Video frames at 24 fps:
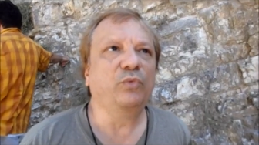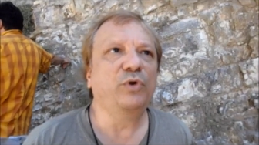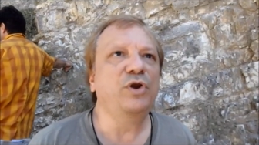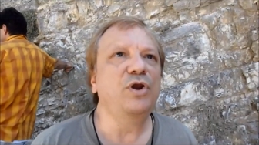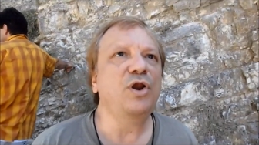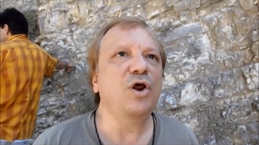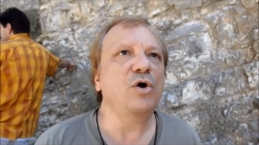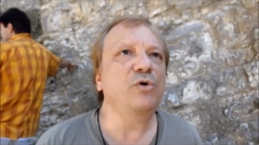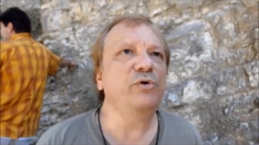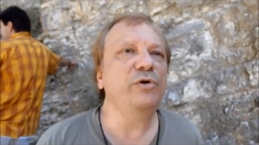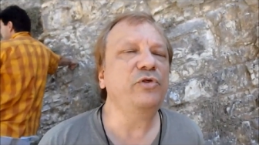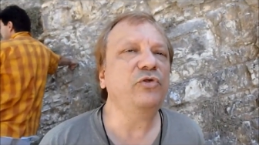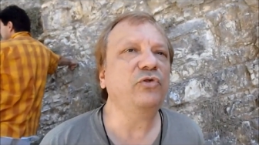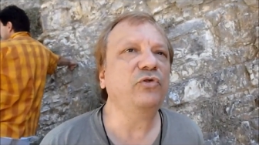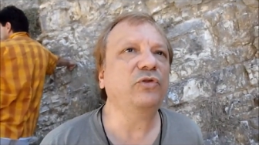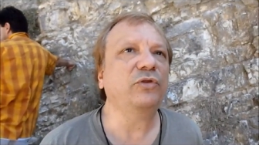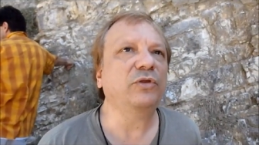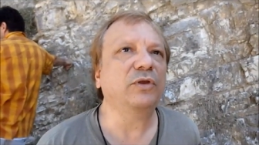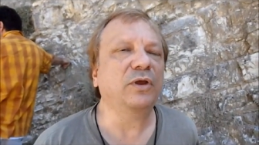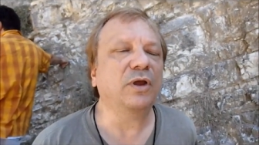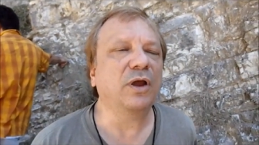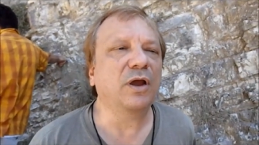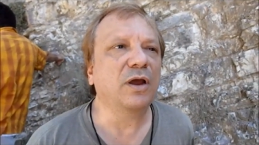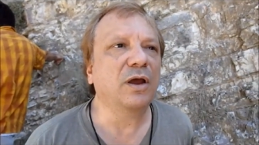We noticed
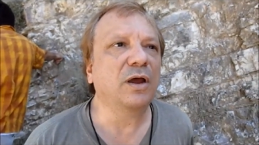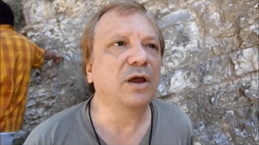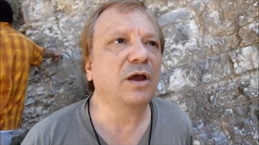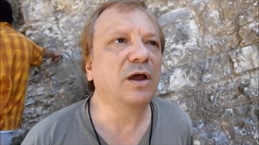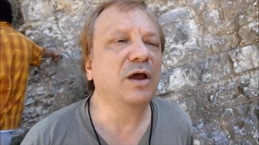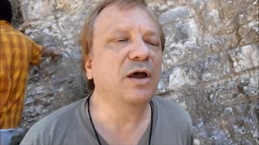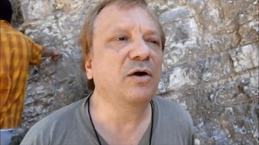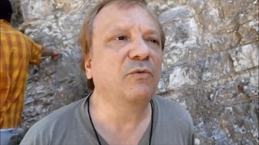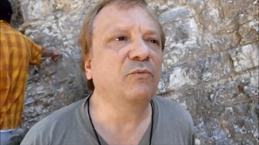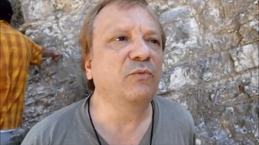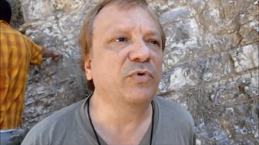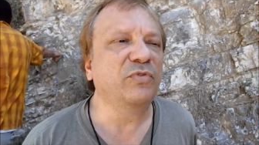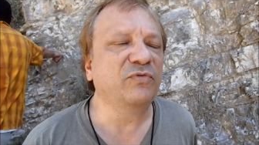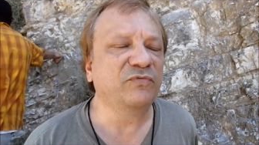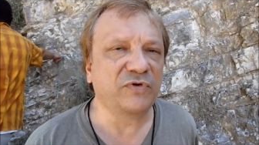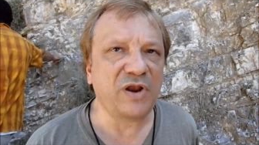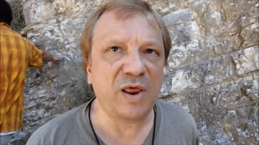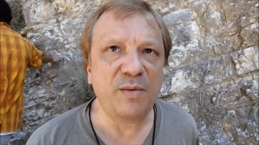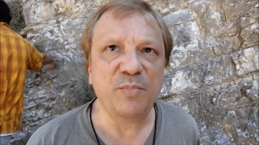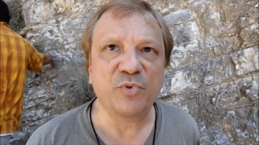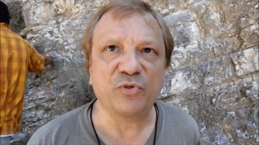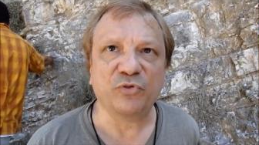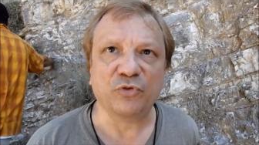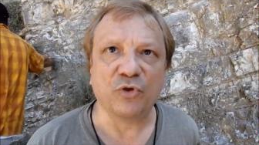uh, with
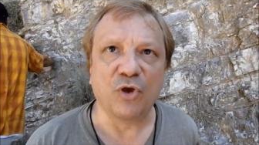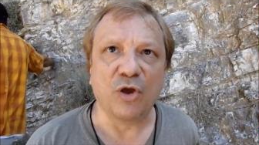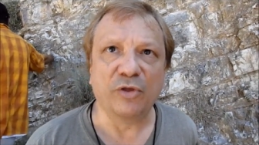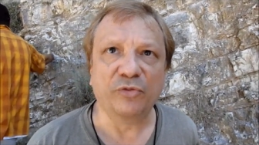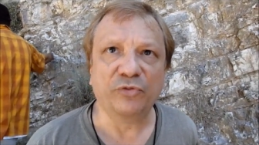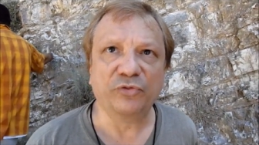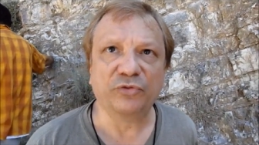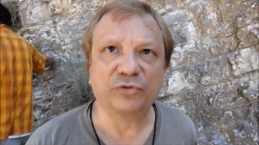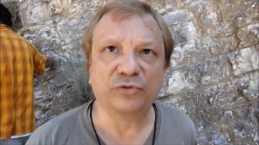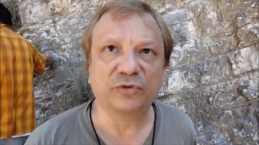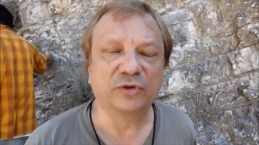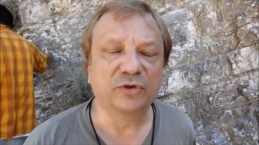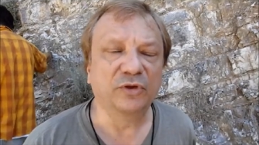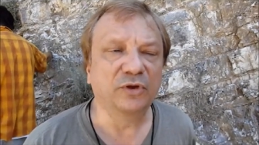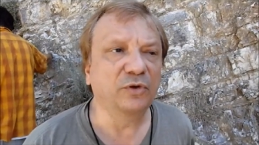flood basalts,